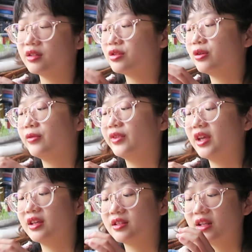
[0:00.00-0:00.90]
So
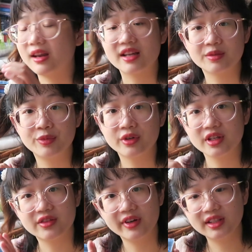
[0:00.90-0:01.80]
that is the last book.
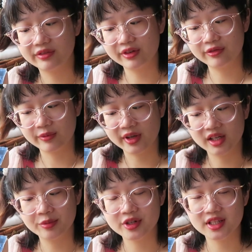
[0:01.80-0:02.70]
It's very different from the
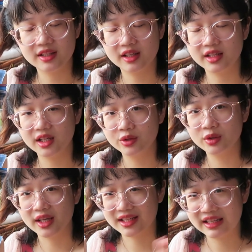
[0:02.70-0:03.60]
other books in that there are no
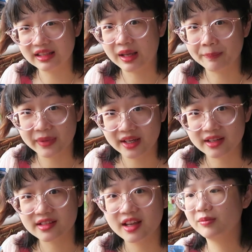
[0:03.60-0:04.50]
like kidnappings.